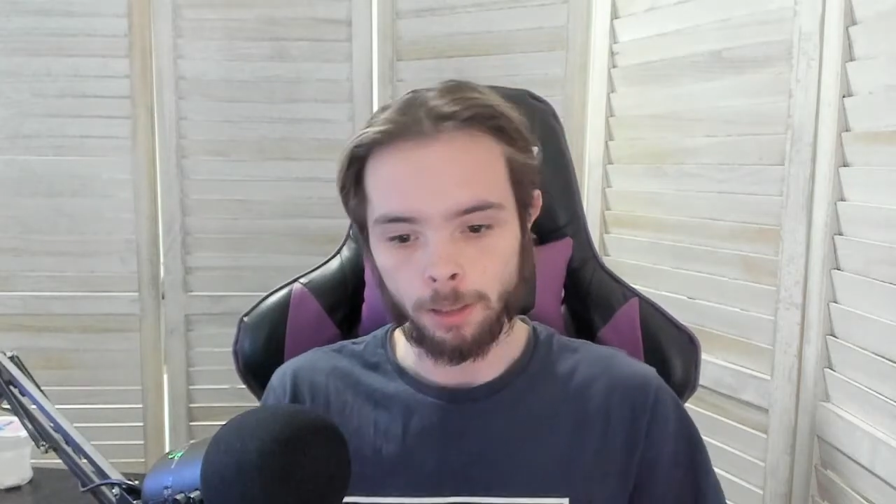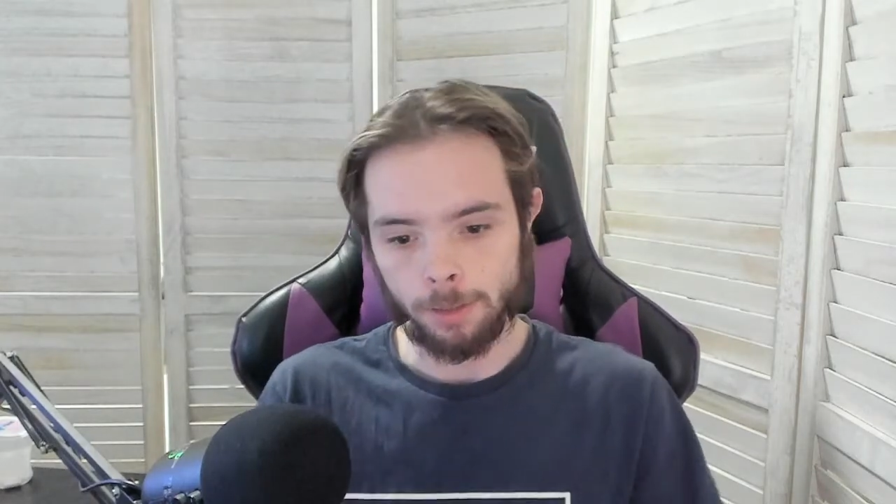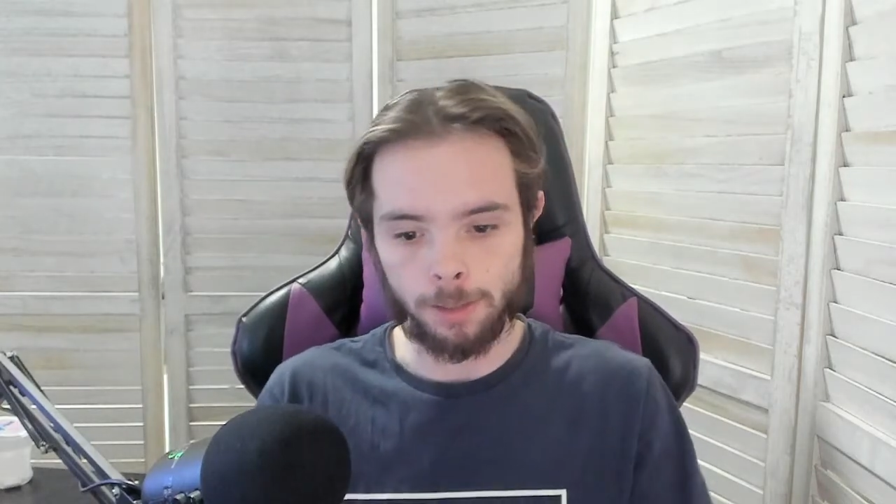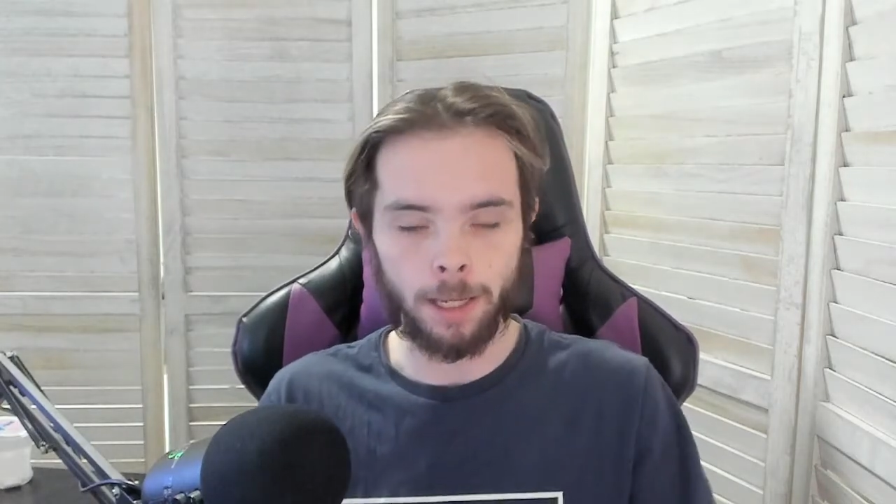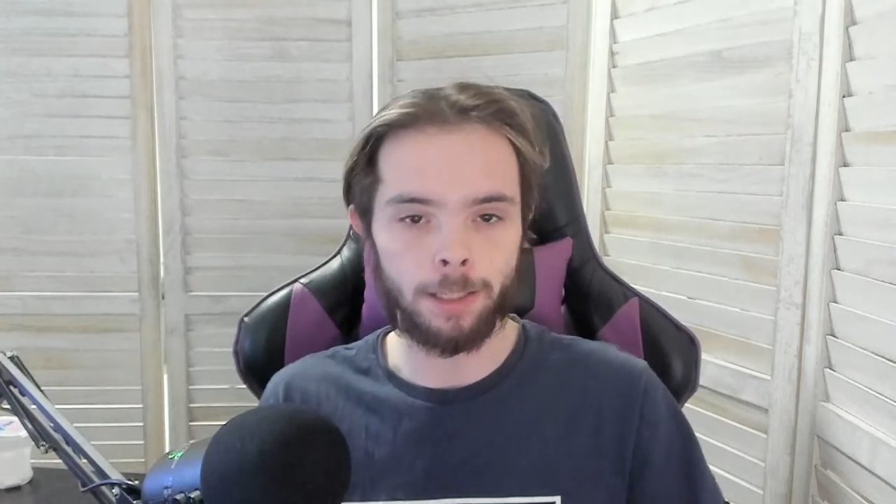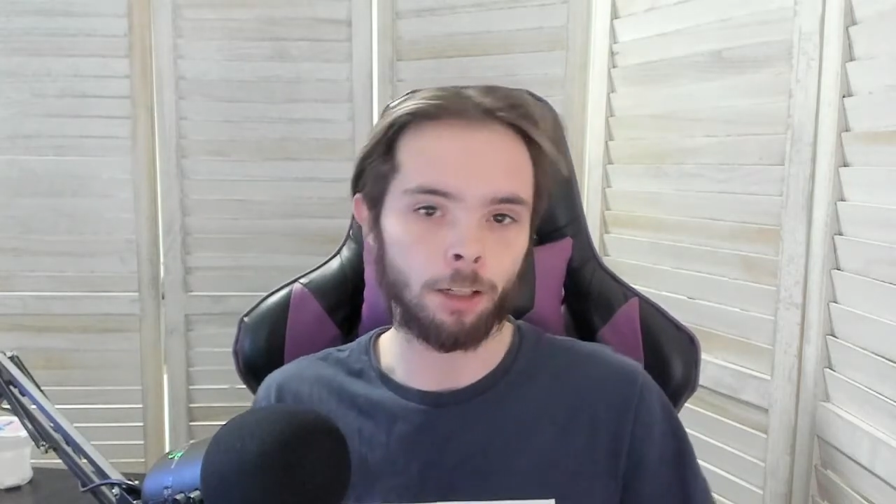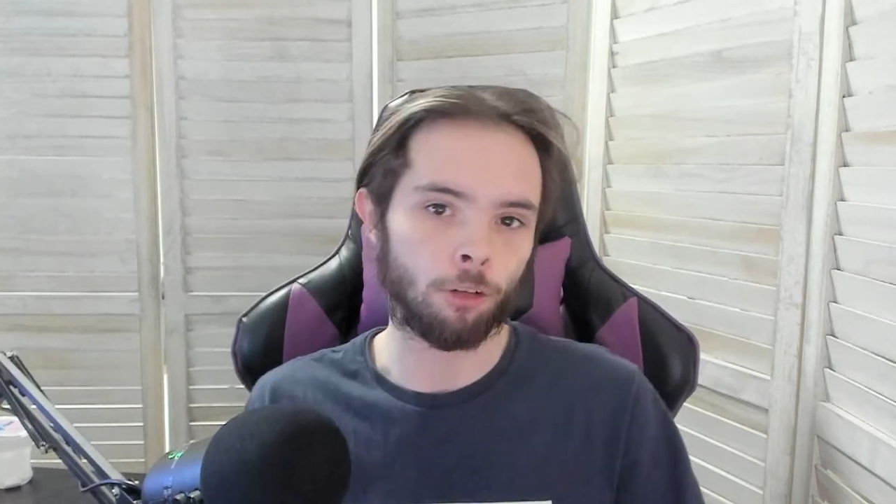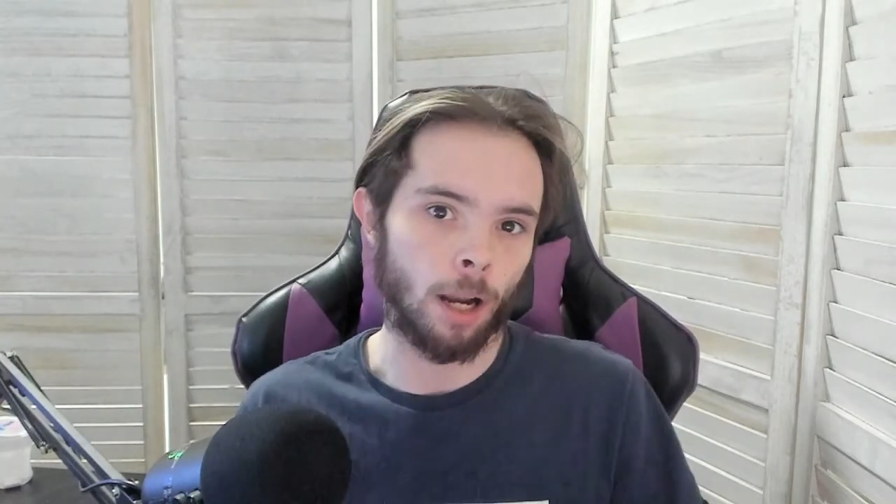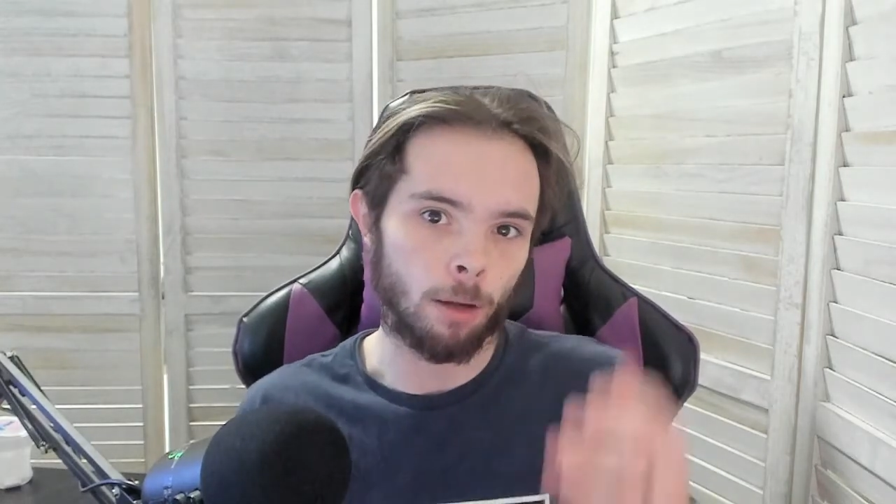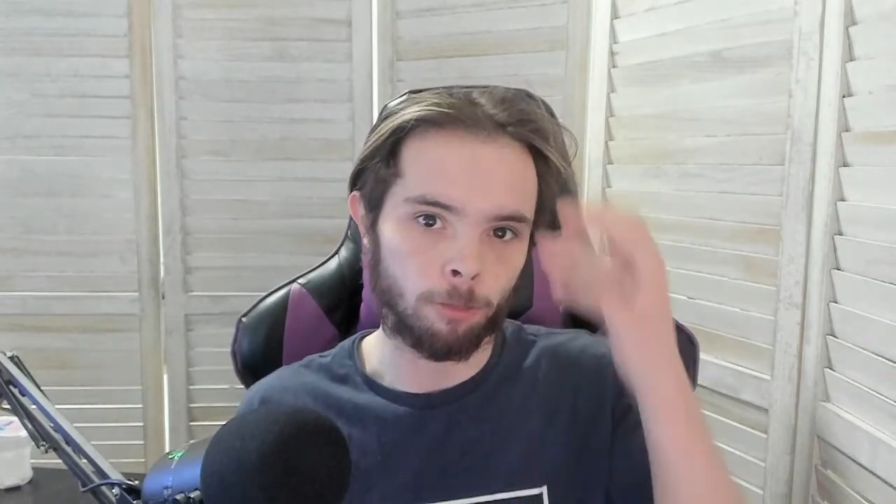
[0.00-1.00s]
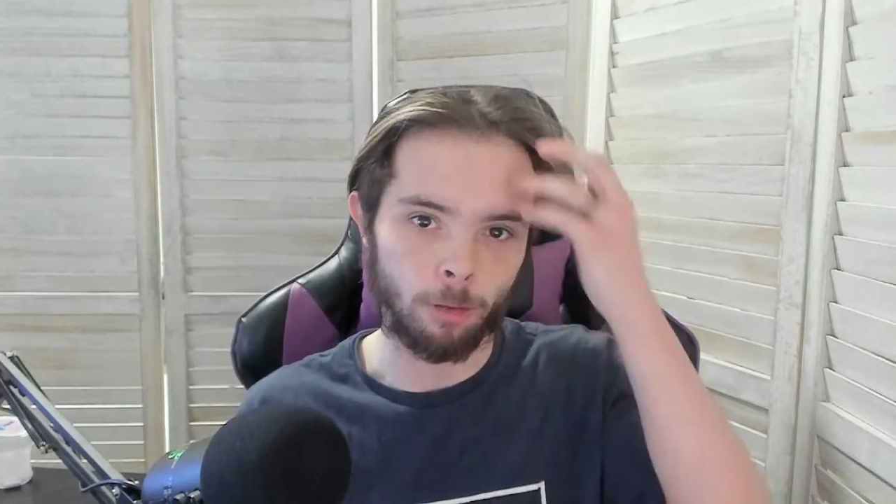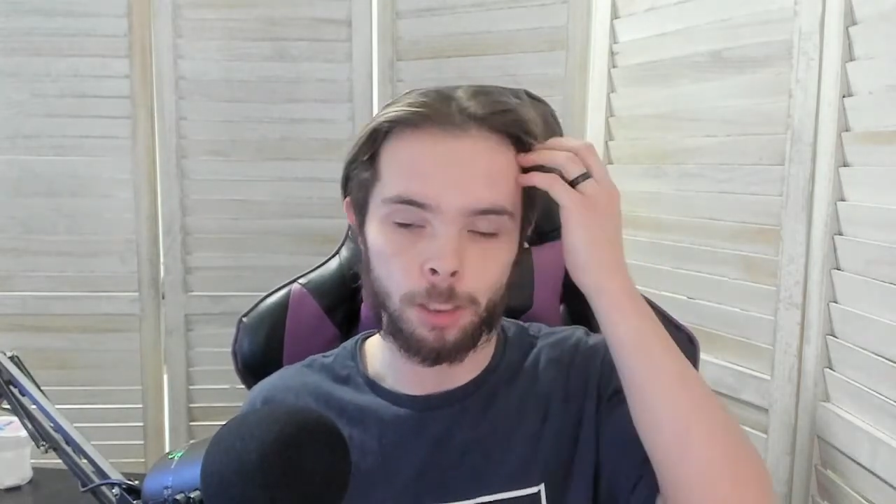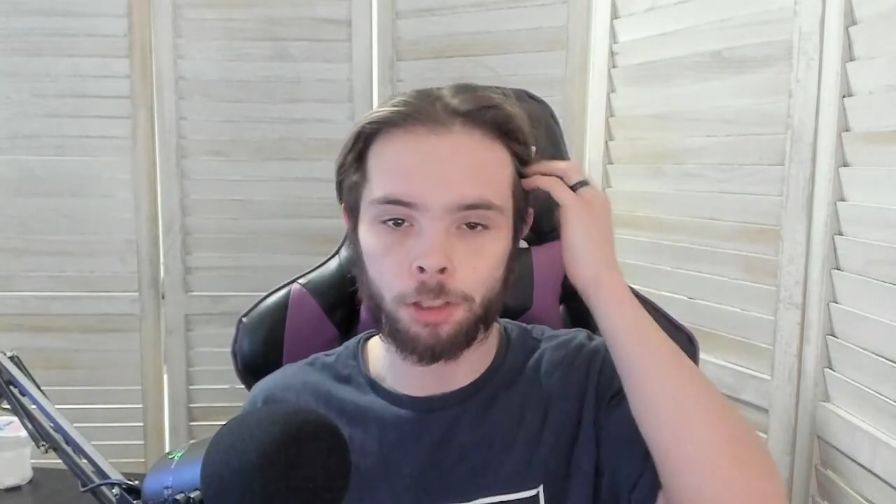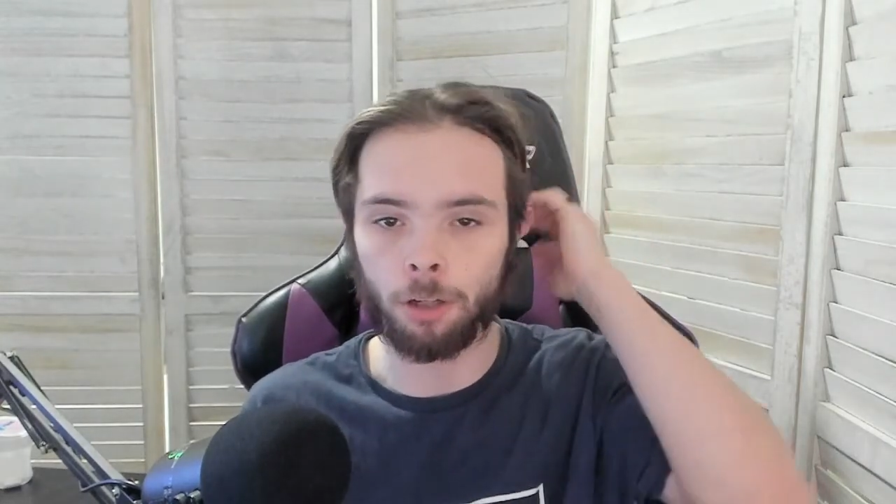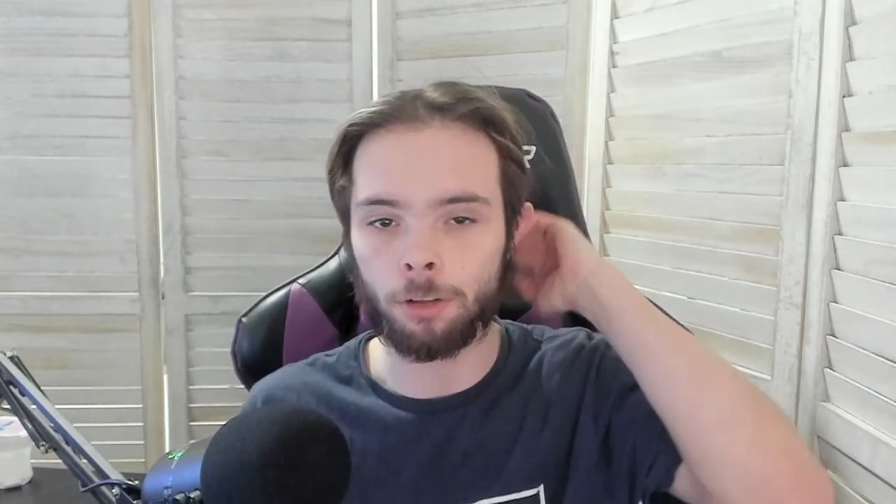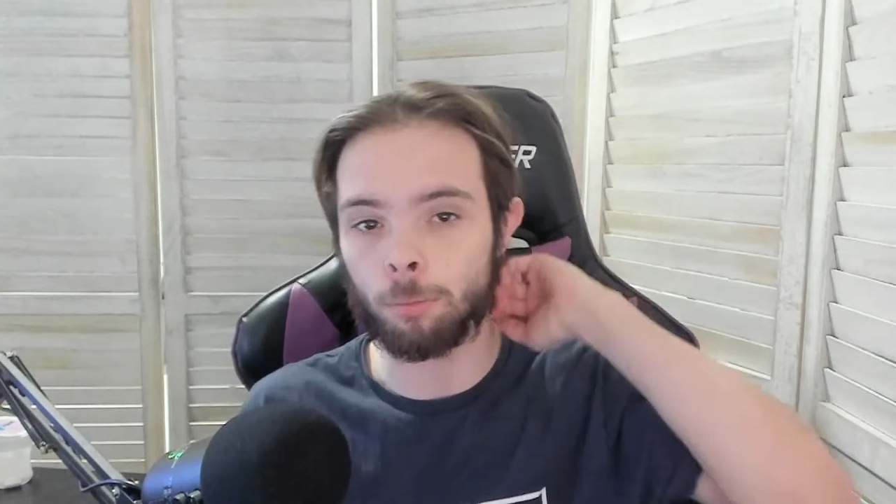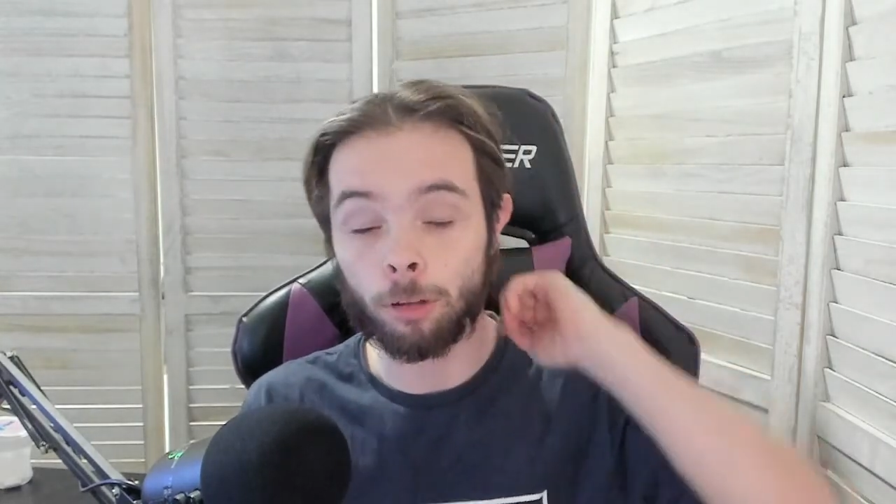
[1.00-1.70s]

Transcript: take and grab from each other and